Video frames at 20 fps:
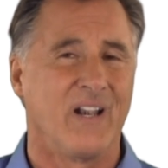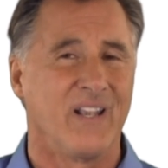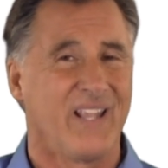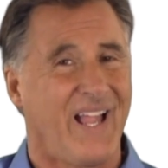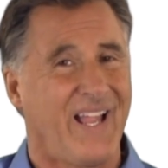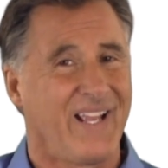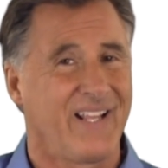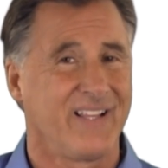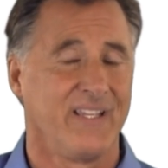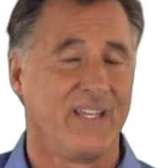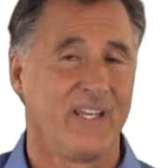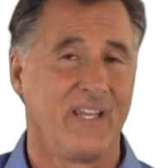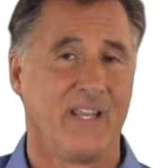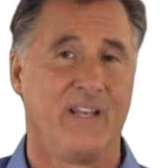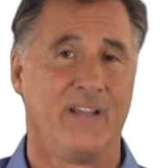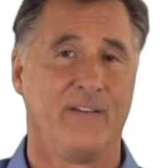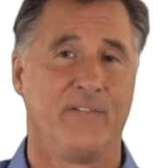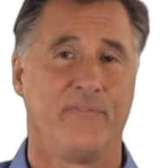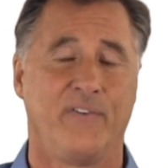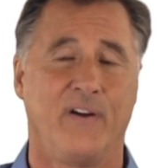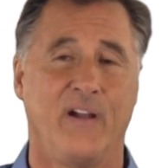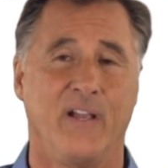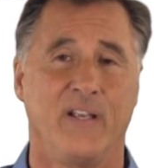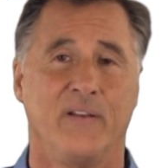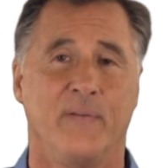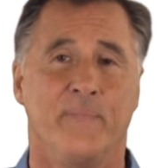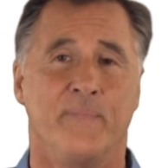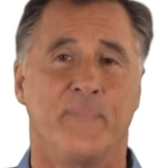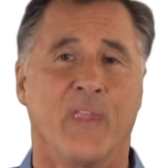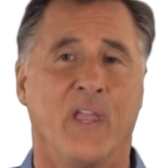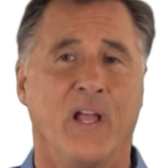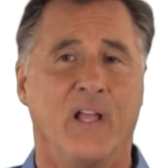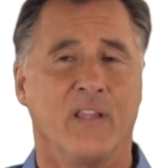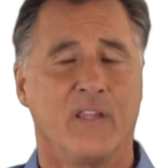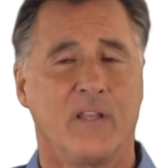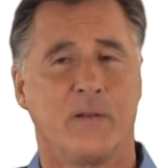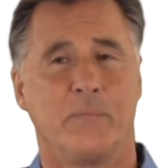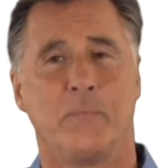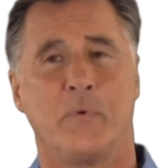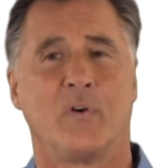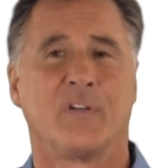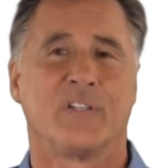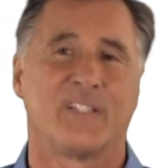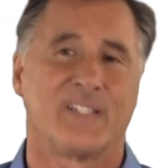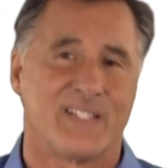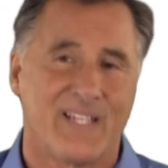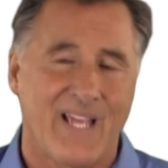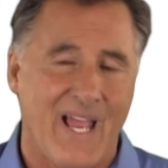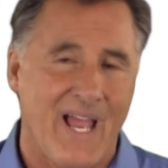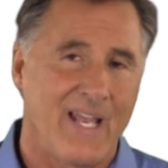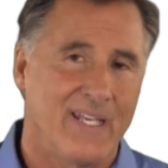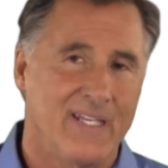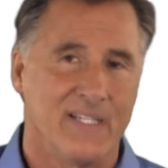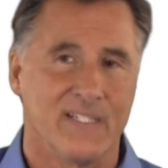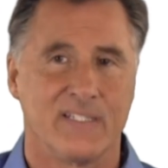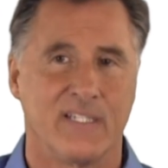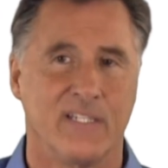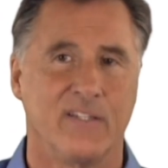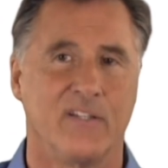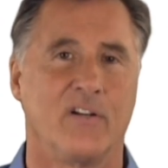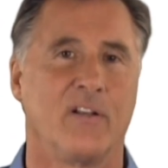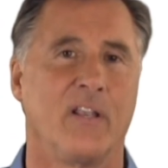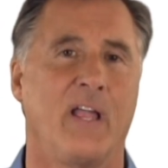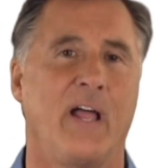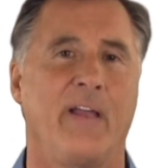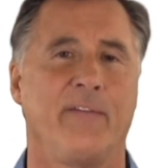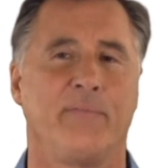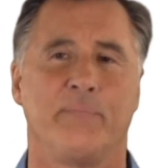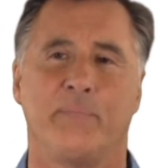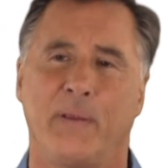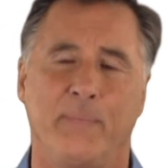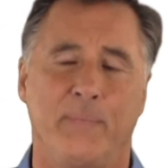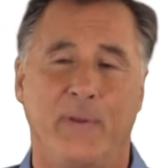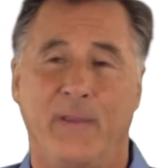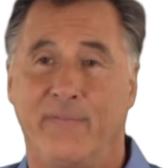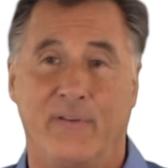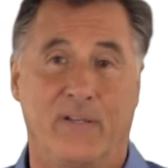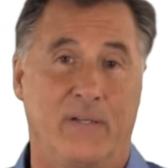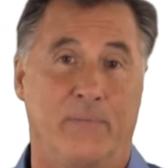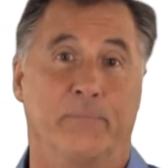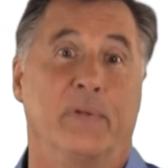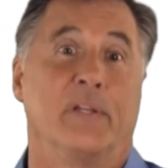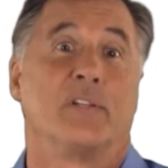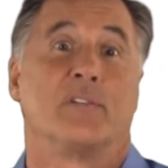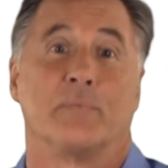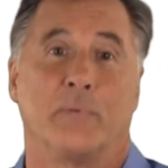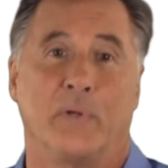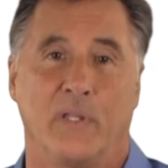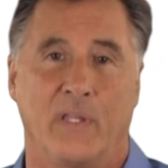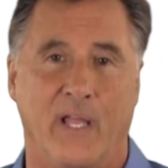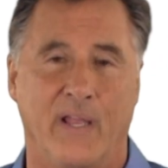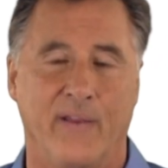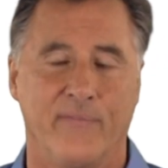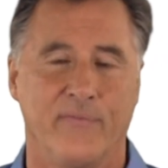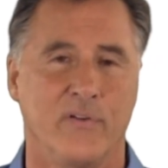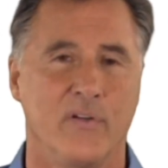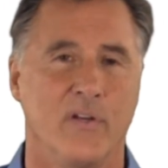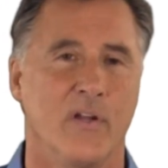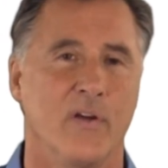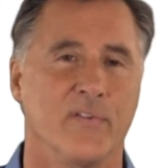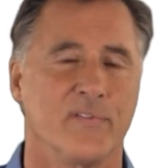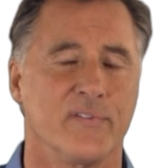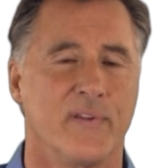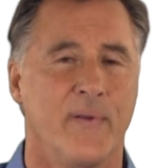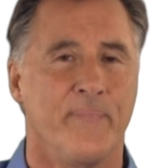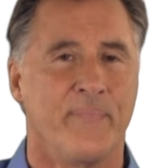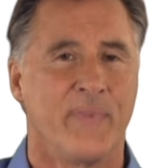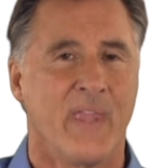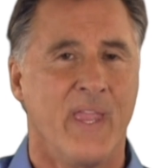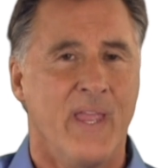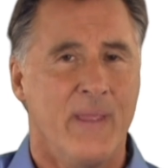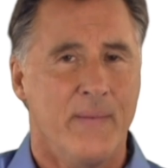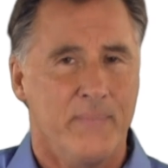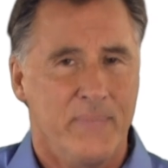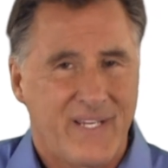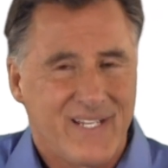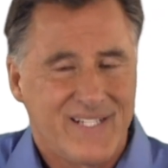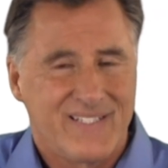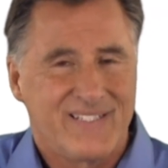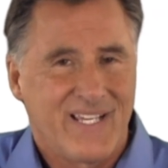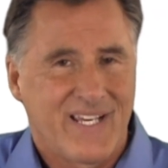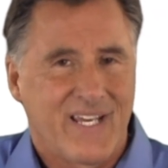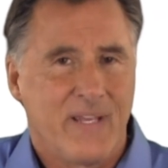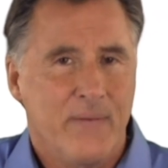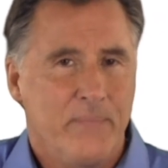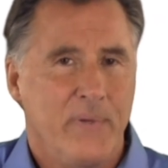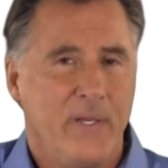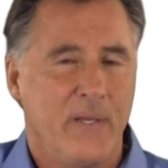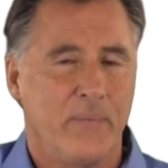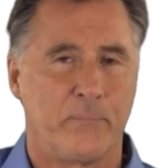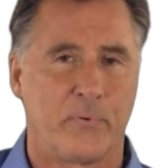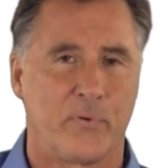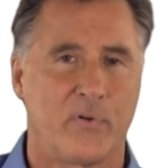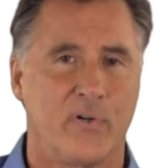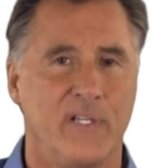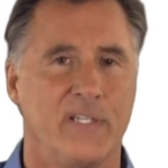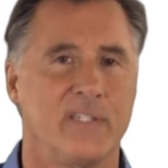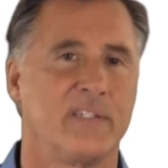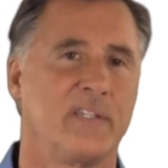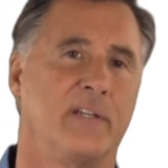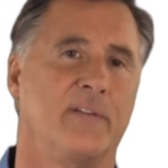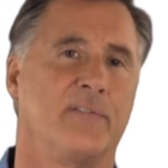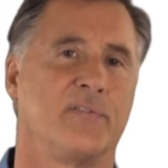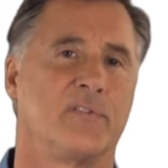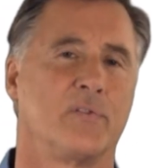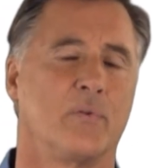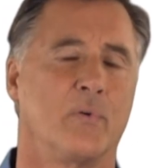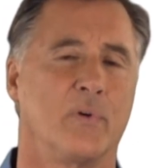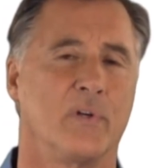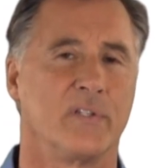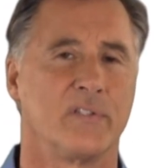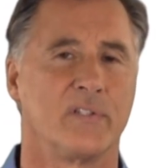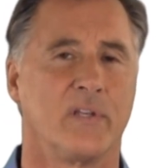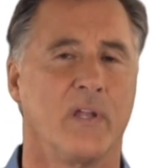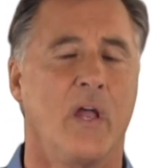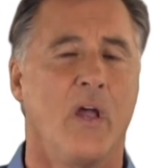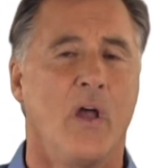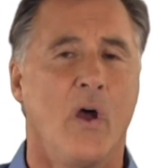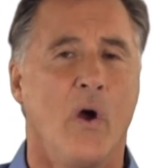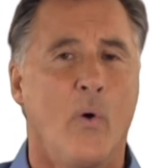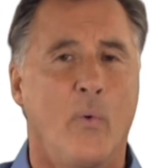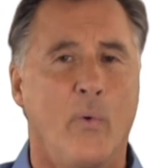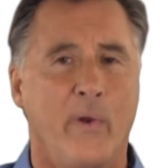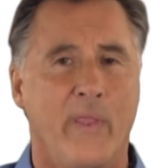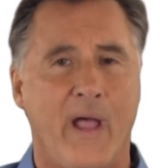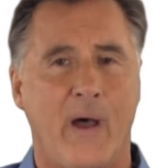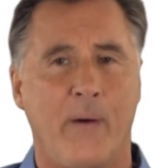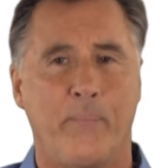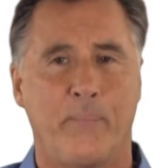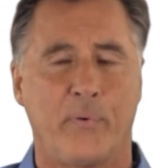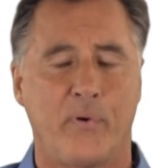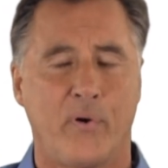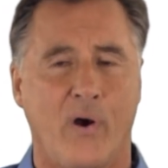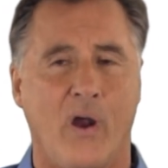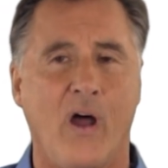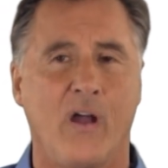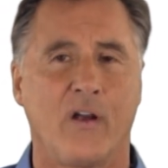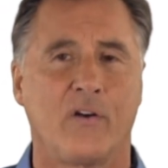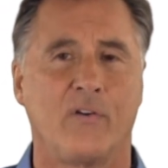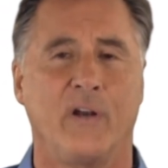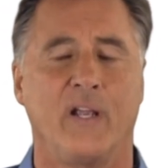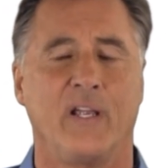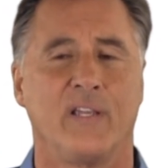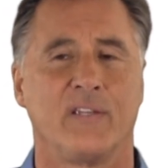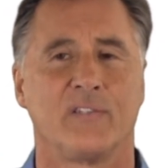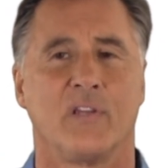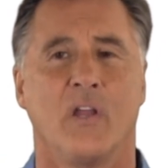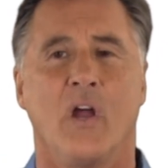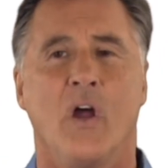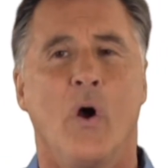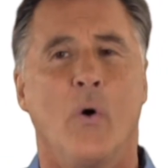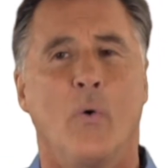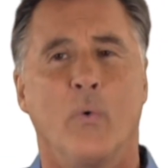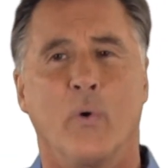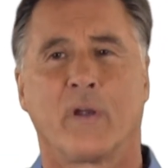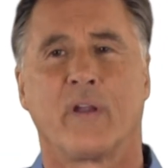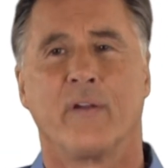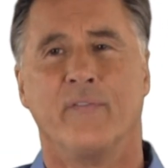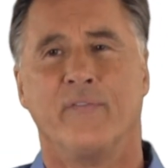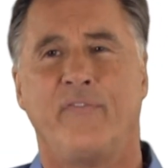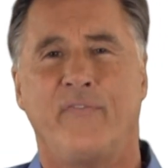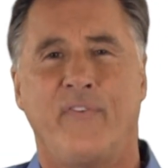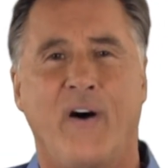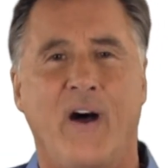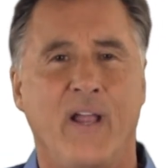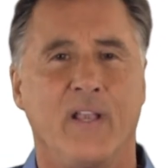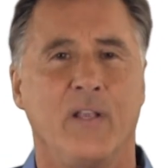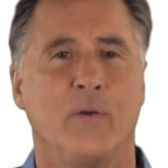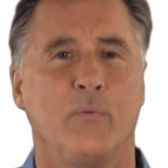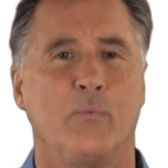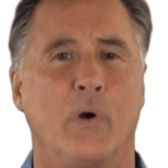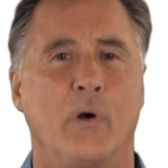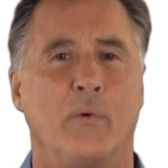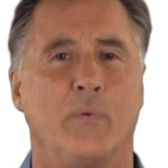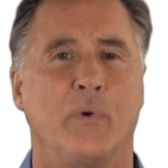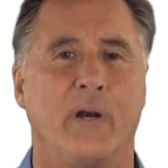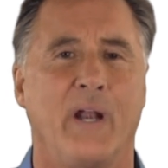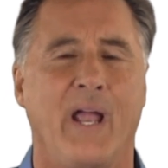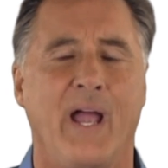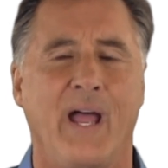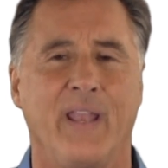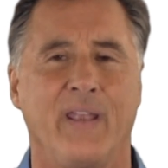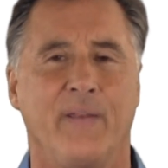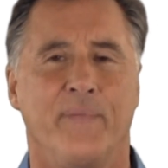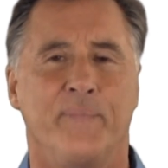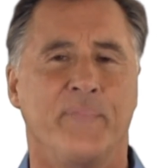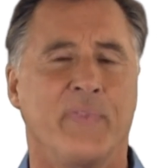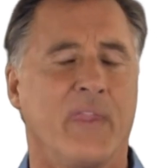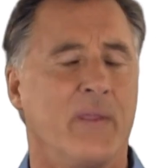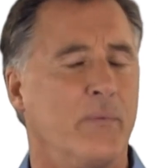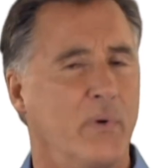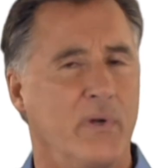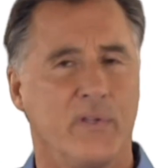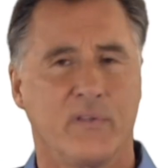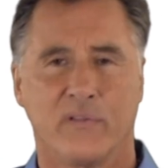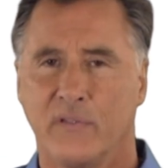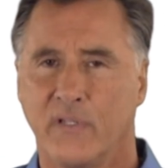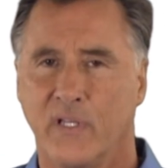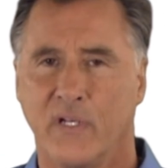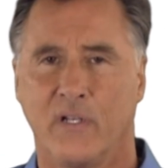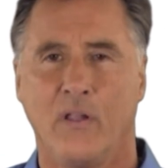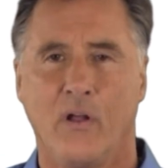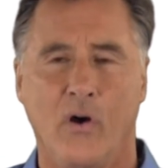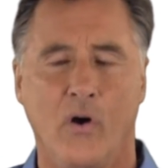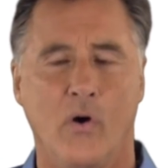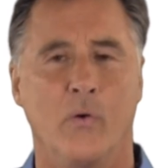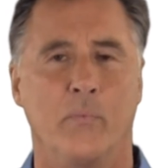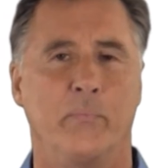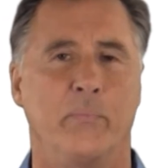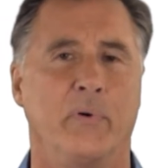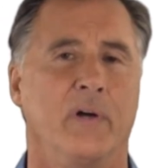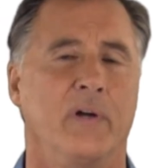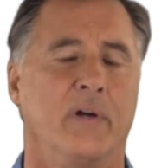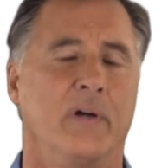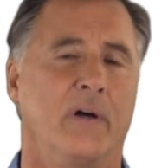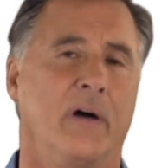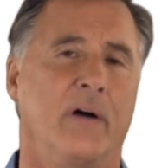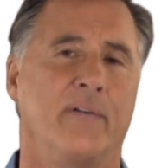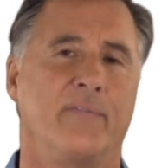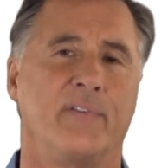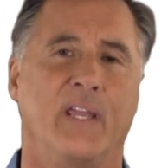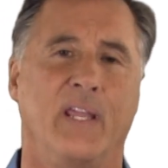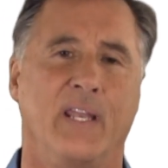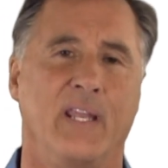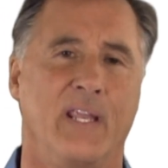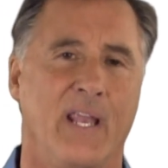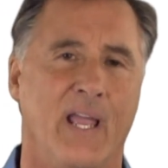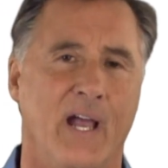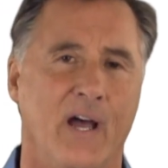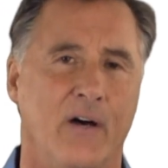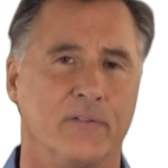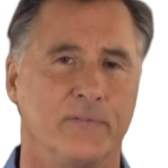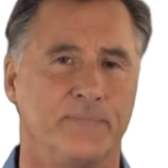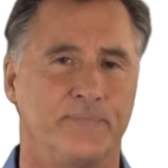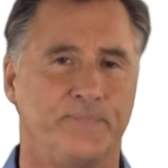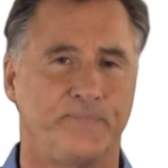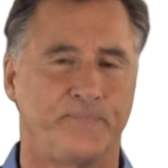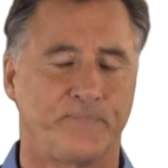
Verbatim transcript: are likely going to find a little more sadness in their life, maybe even a miserable life, who knows? Because it can be a prison of sorts. Without progress, we're confined to where we're at with little hope of getting out.